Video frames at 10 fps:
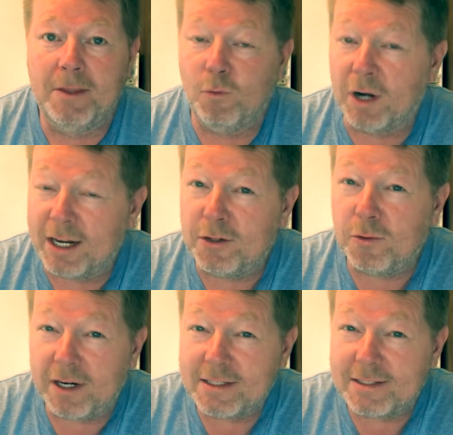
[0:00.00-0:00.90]
Would I
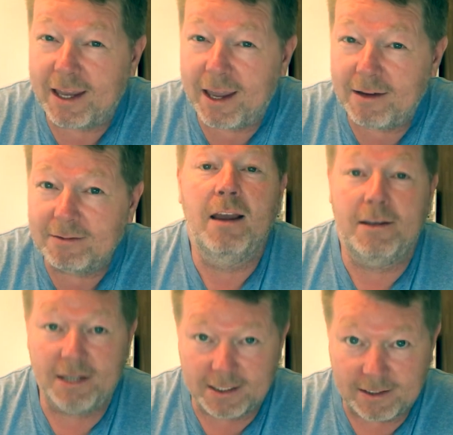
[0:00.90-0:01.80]
do this again?
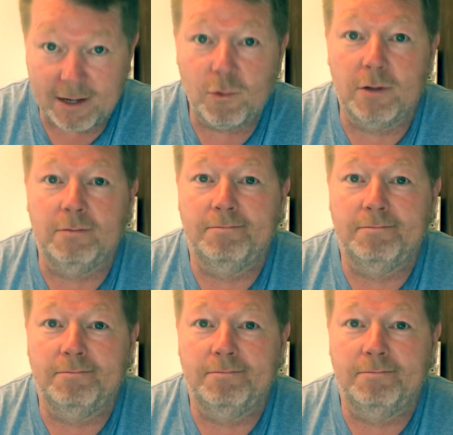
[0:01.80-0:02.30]
Yes, I would.